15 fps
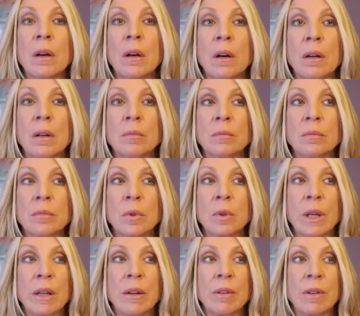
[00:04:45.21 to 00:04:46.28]

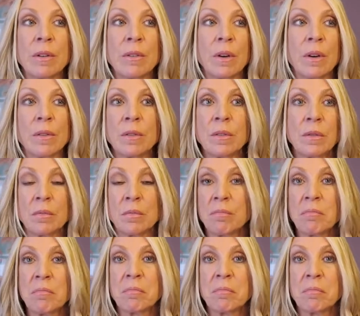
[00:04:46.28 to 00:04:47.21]
or even just